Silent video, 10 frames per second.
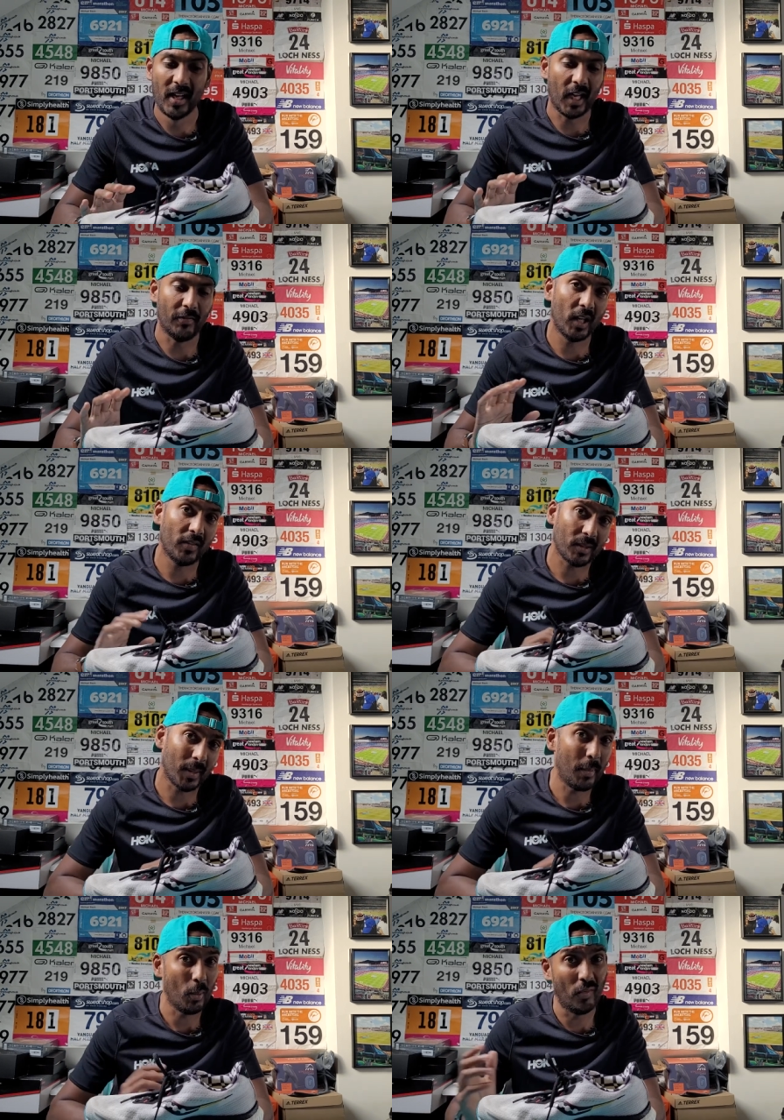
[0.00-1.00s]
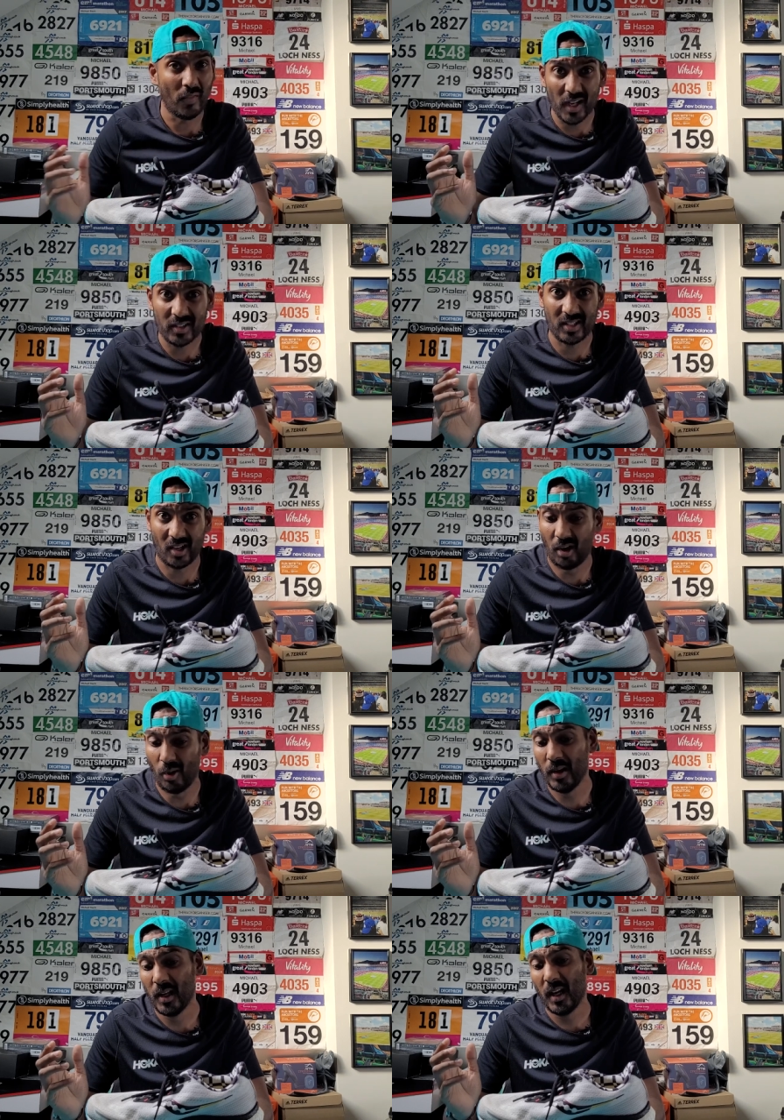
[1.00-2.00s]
Now, if you're looking for something a bit more versatile,